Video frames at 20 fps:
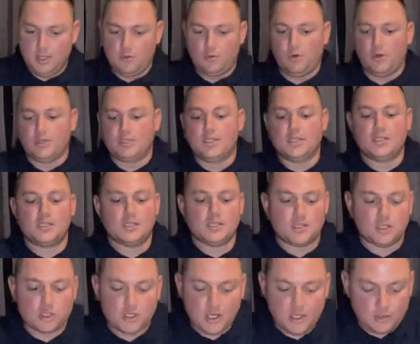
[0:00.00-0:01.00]
Whereas this is
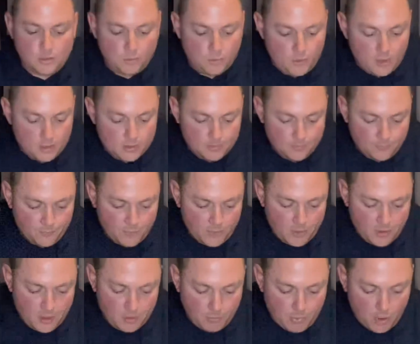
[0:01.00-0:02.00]
the genuine one,
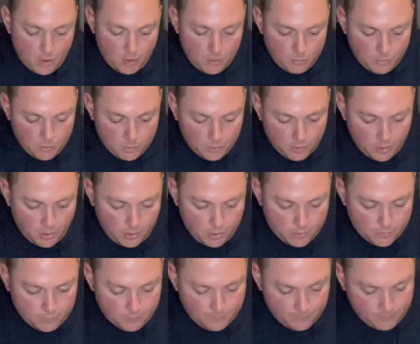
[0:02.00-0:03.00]
the bulb will
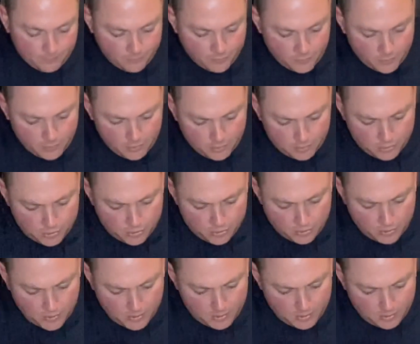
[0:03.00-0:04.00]
go
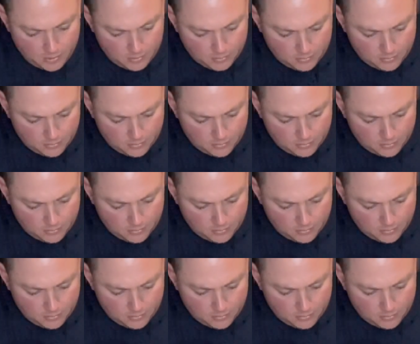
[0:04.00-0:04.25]
straight in,